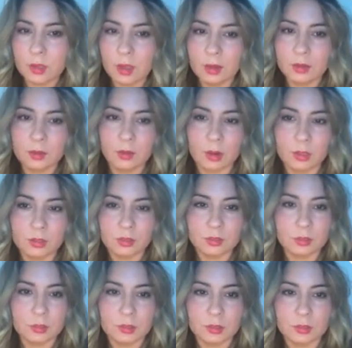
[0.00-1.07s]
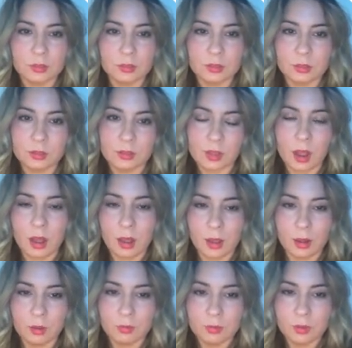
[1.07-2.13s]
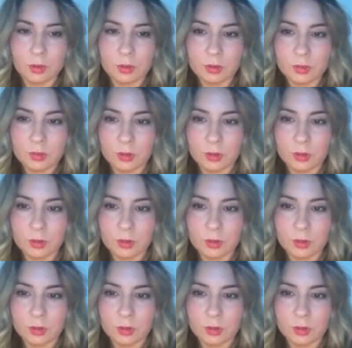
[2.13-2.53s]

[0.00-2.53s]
kind of questions are just not helpful.